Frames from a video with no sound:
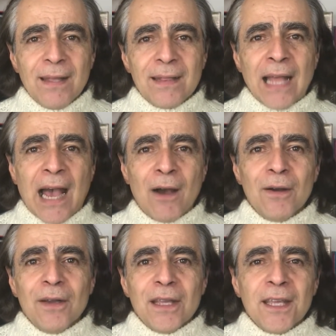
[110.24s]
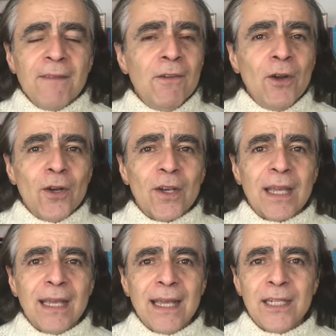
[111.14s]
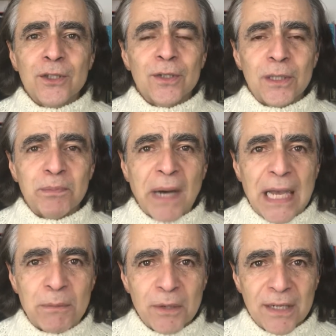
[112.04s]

Now, if you look into the Bible,